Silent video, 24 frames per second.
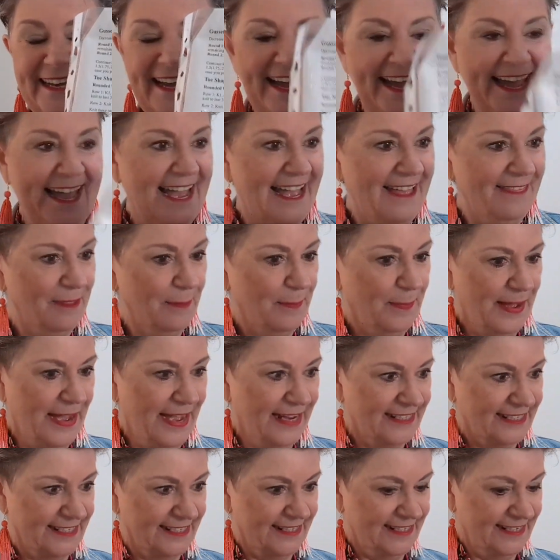And the
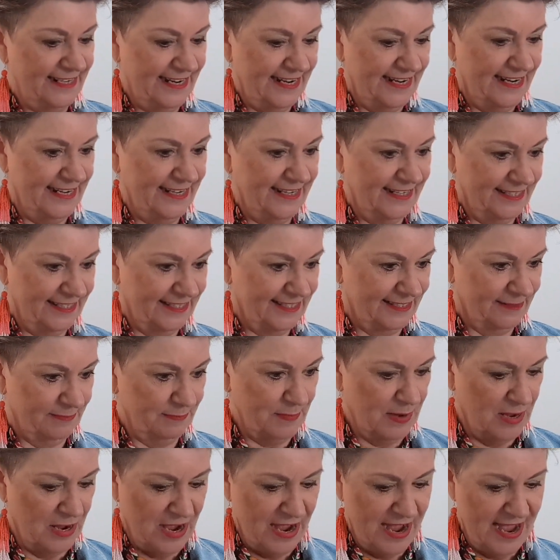pattern is
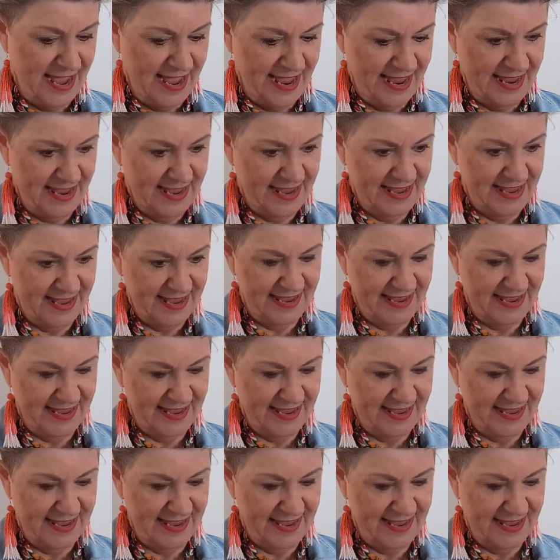I've